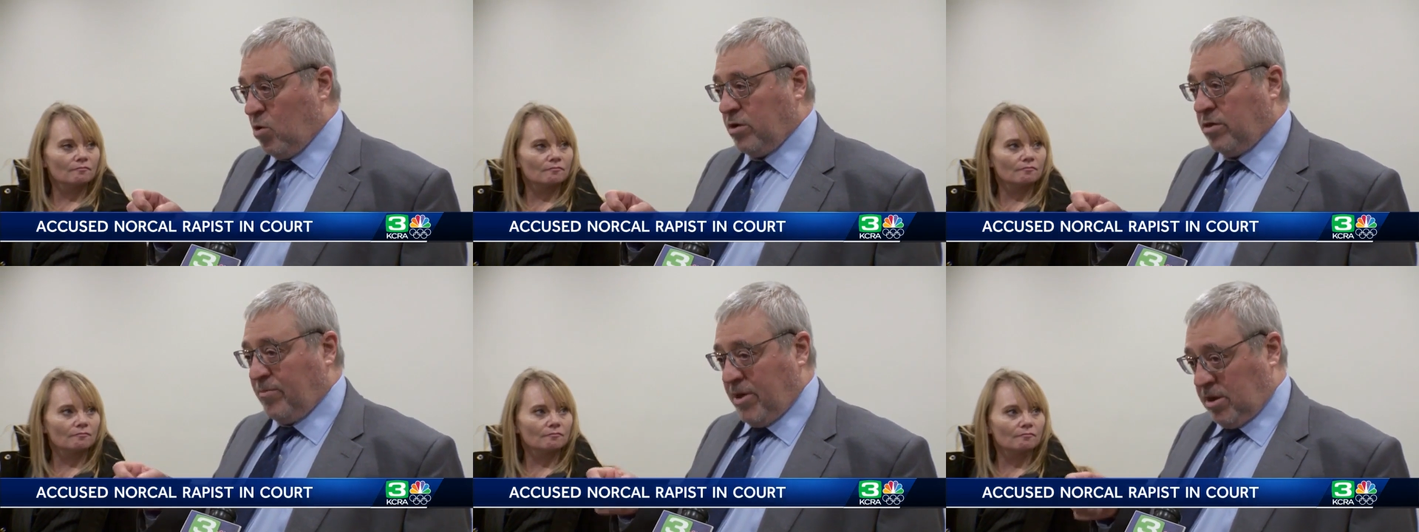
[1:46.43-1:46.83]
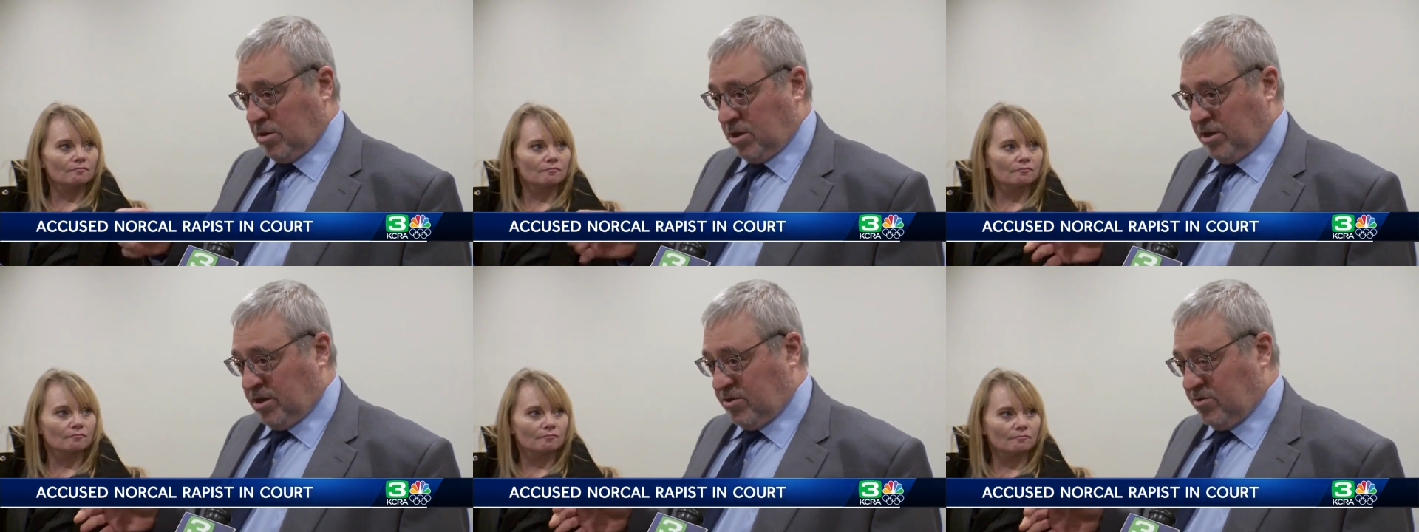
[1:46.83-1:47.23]
Speaker 1: one of the
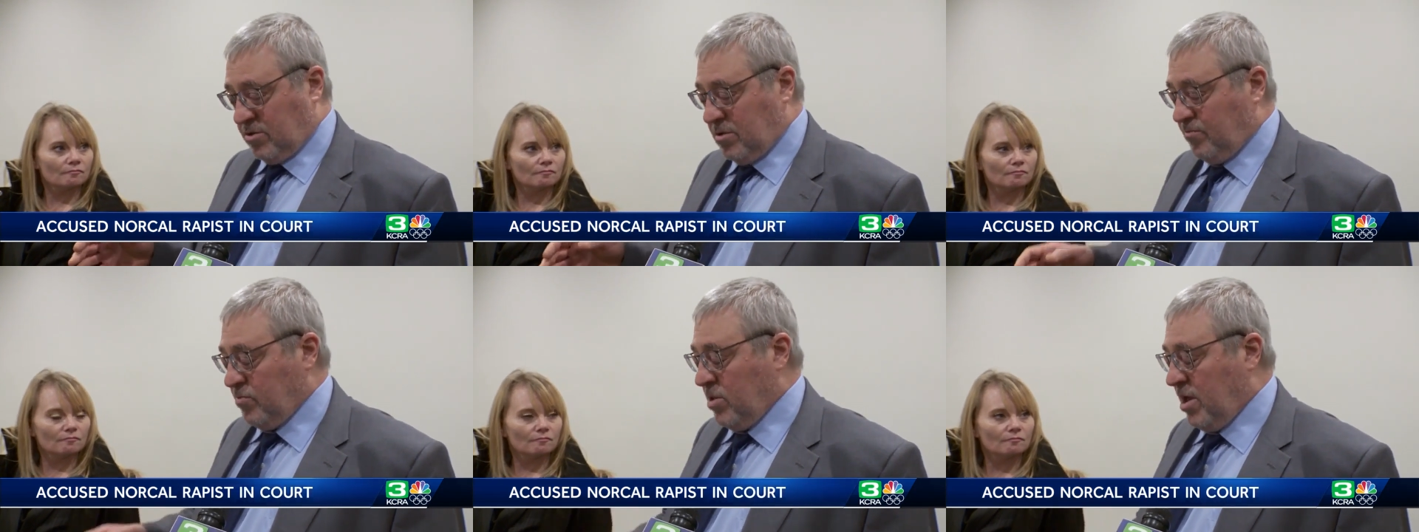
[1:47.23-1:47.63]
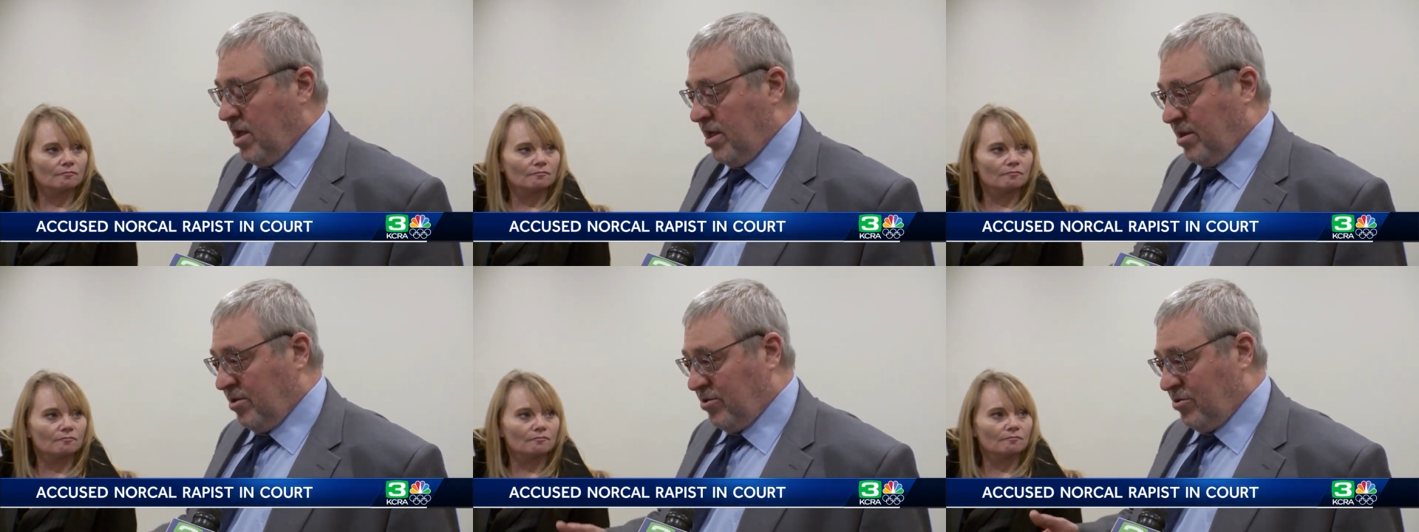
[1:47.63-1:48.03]
penal codes
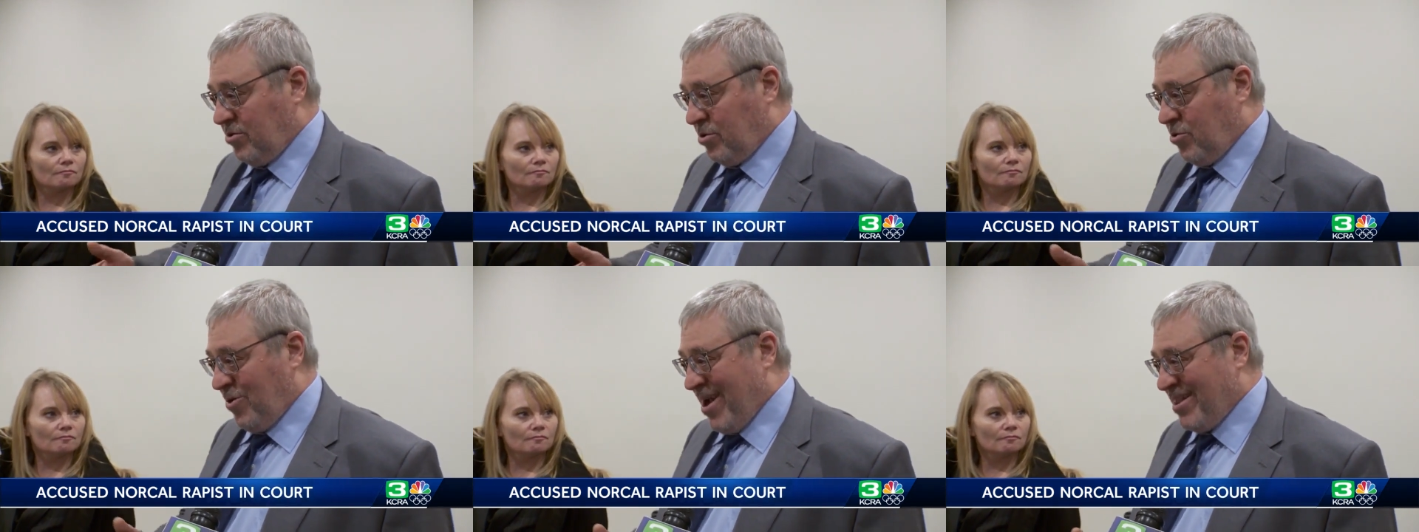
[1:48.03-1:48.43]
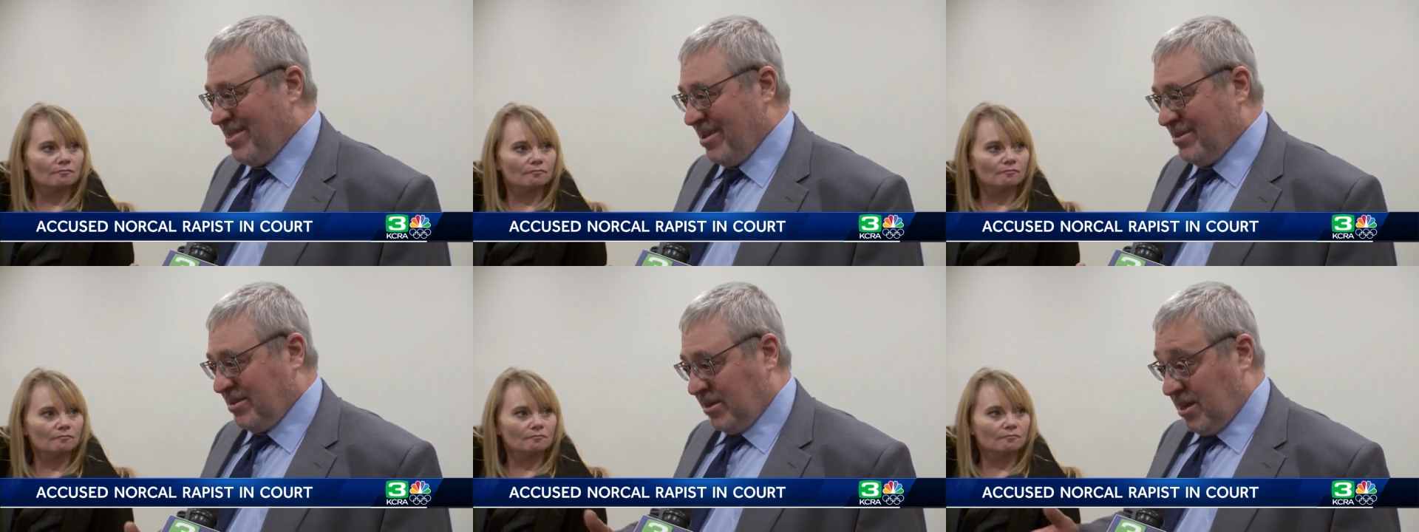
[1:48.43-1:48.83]
and
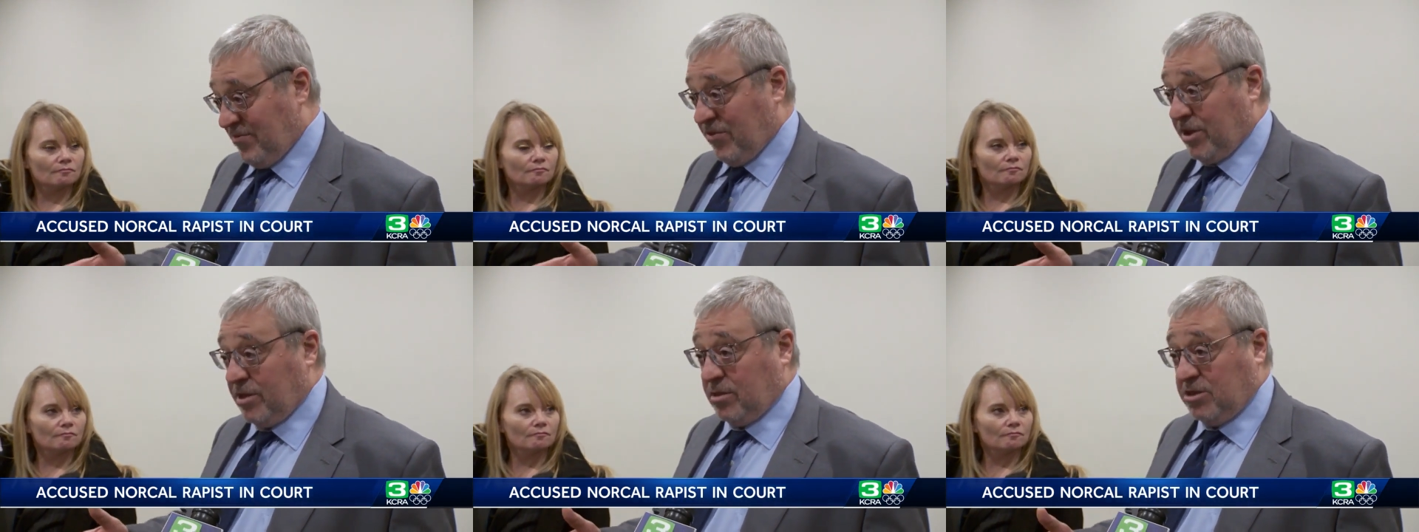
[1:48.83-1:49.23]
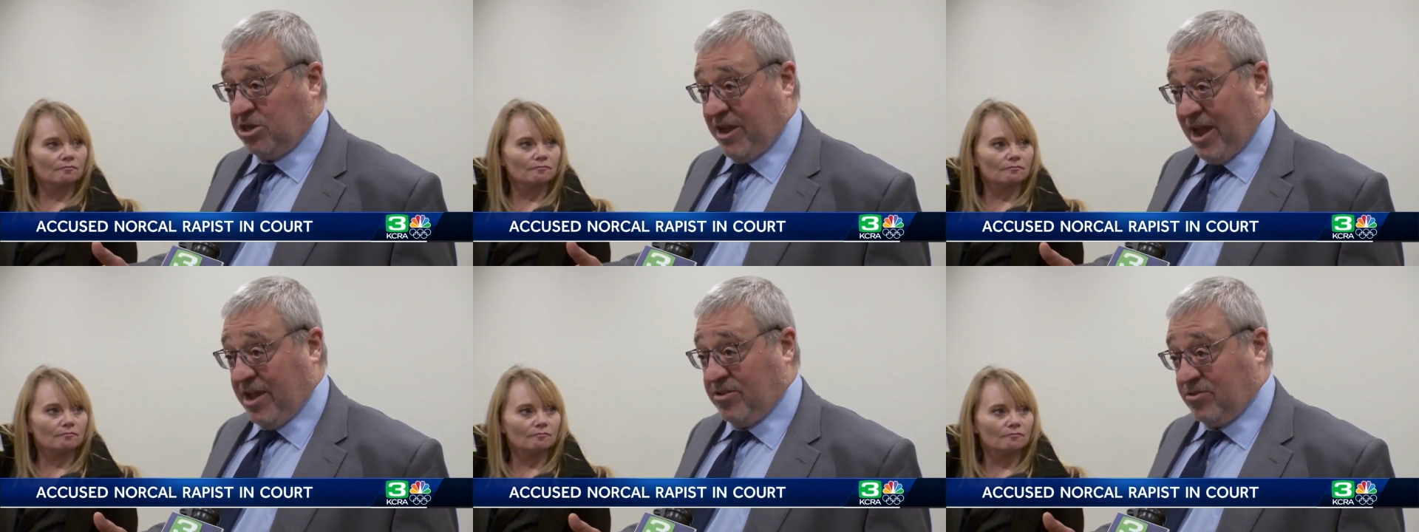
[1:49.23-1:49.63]
created a
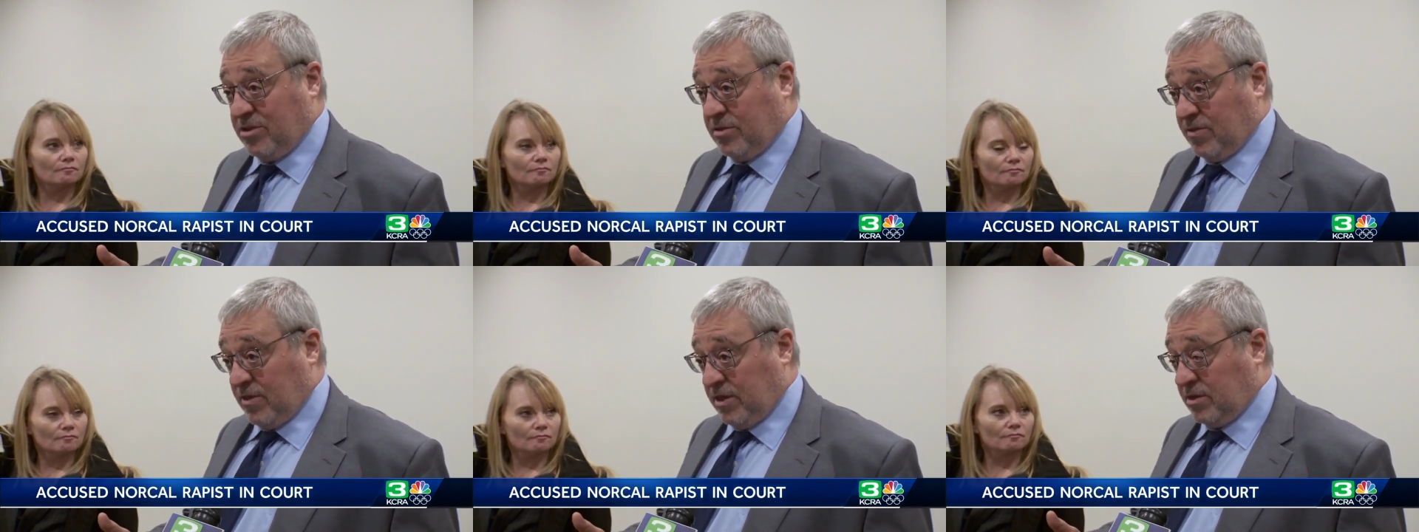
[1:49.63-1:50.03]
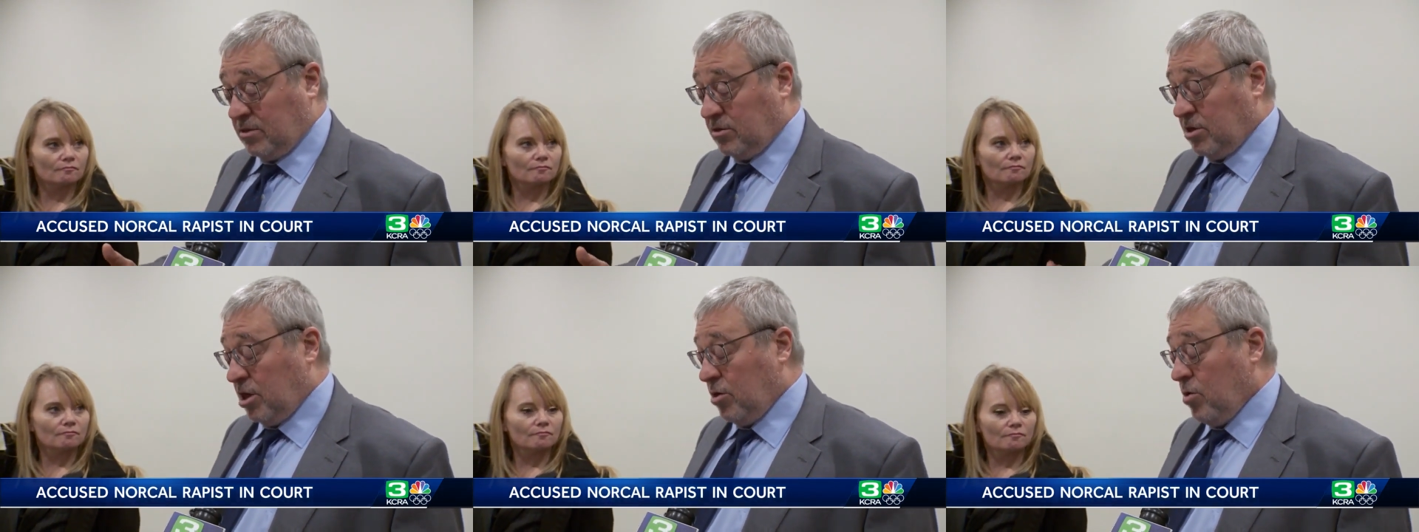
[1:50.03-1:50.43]
significant change in
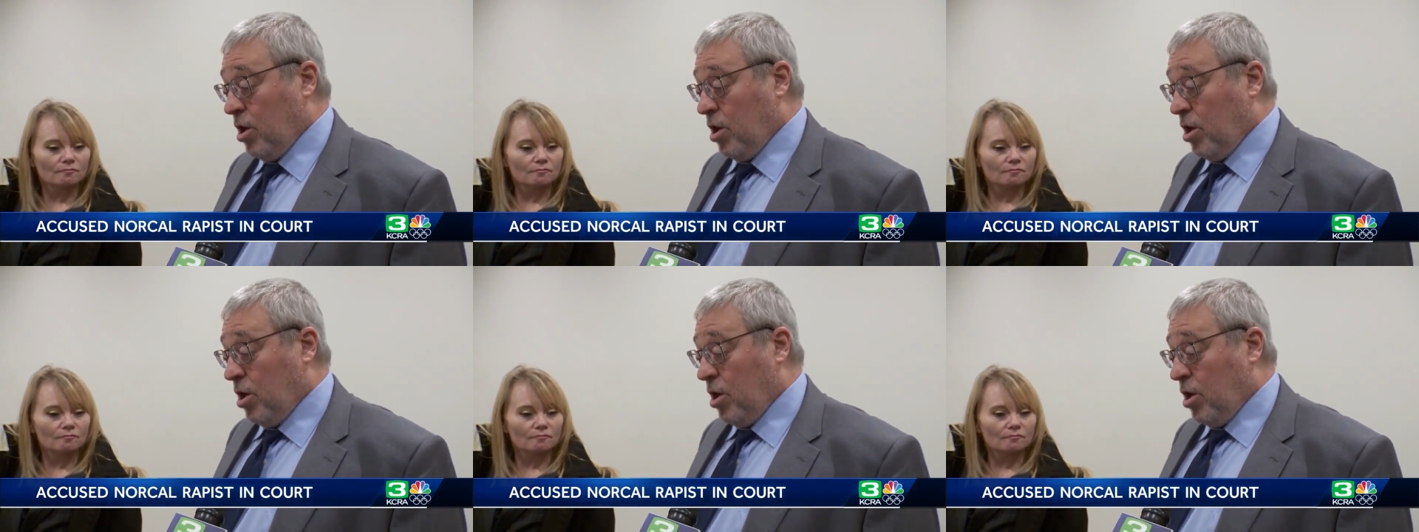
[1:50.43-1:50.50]
things.